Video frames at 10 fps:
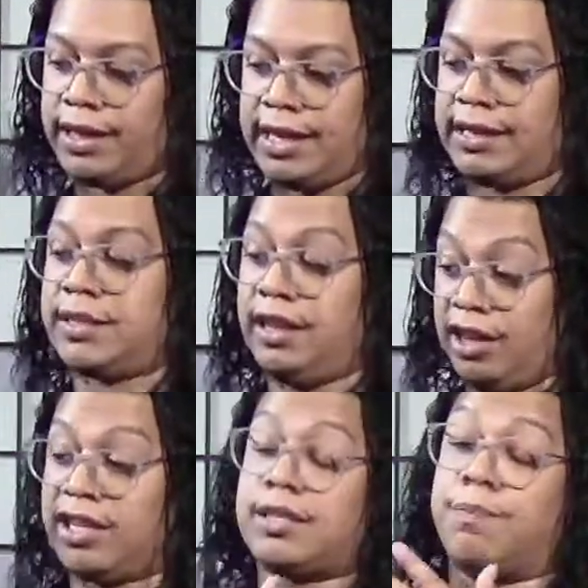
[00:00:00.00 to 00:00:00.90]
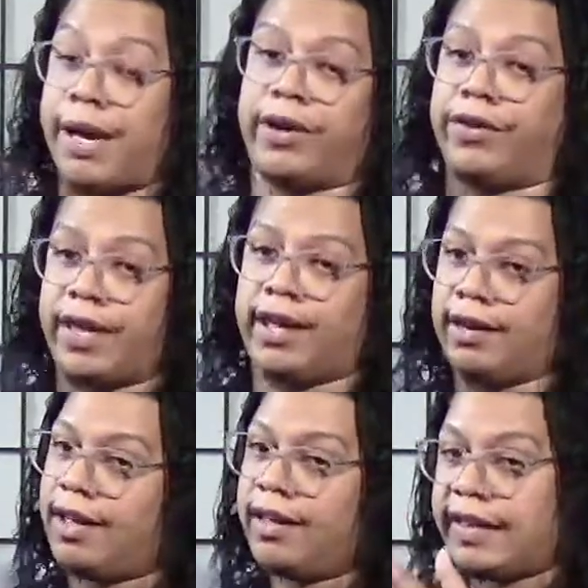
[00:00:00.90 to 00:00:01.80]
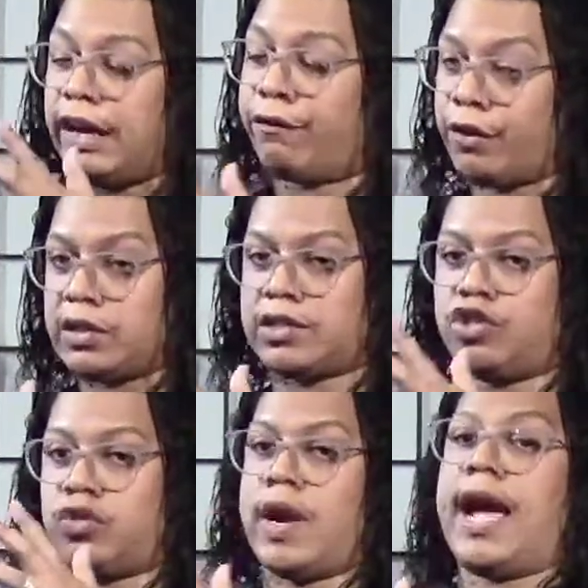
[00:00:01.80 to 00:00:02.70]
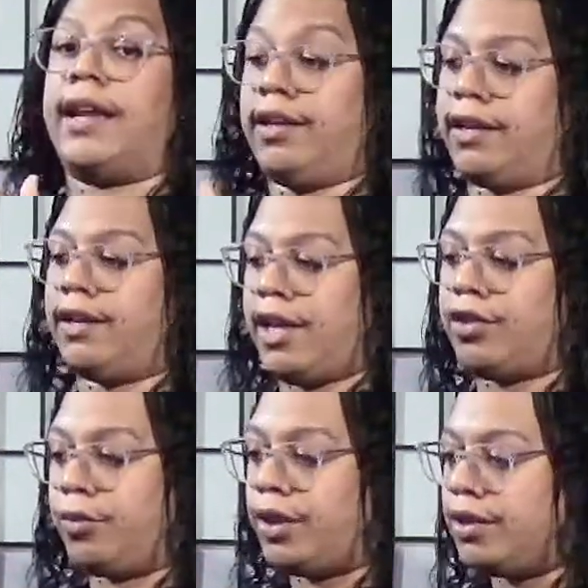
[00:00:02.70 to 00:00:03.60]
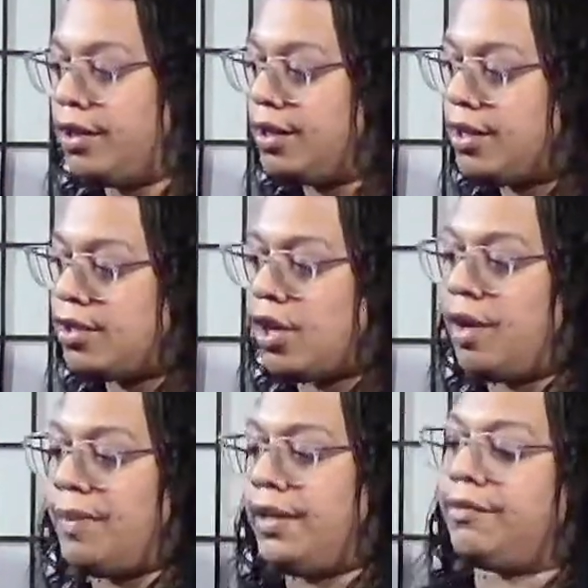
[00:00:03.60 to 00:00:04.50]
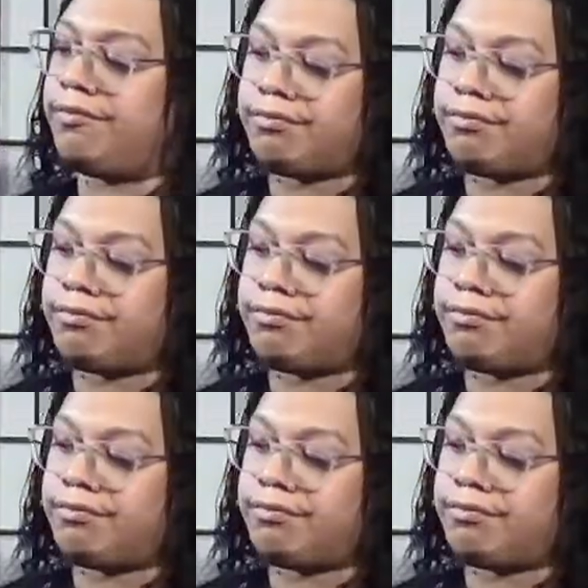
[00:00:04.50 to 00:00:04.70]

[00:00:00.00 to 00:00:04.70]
It looks better than that first dry-looking leather one. So, I mean,